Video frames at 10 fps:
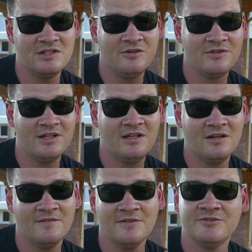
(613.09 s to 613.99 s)
You're thinking
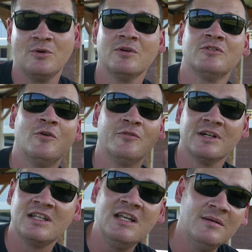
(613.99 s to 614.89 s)
of those dorks over
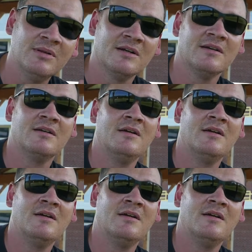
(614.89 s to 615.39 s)
at Keebler.